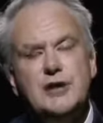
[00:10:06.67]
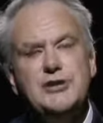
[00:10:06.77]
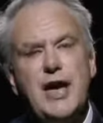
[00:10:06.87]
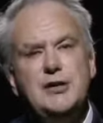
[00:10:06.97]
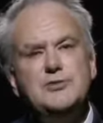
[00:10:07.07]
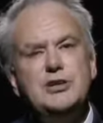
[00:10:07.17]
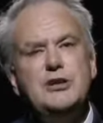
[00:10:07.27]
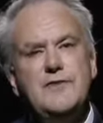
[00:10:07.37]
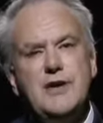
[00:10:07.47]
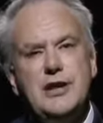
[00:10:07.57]
as Adams and
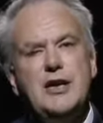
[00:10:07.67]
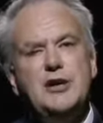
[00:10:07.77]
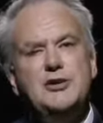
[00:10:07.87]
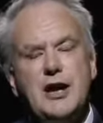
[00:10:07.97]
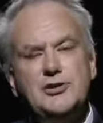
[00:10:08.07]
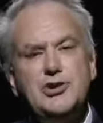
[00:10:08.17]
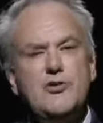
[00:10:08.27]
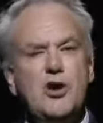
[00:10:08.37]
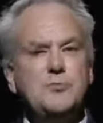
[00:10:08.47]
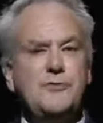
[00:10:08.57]
Leverrier had done so long